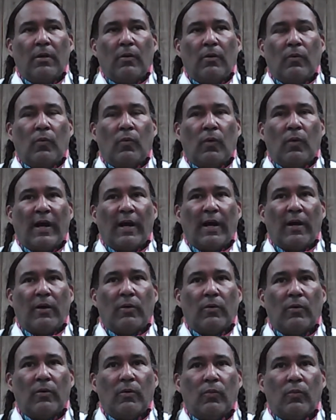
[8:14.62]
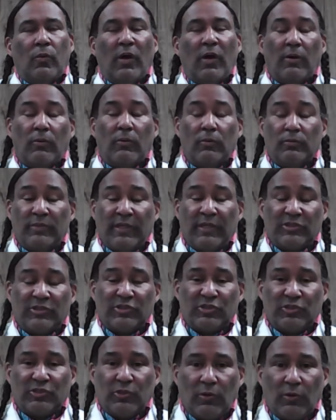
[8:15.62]
Wow. Well, there's
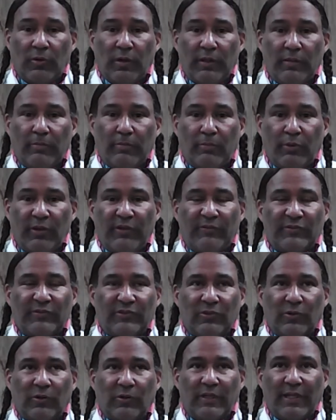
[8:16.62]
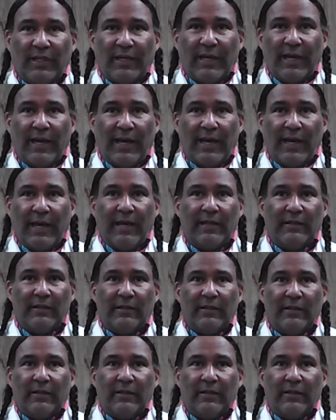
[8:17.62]
a brief story that I had.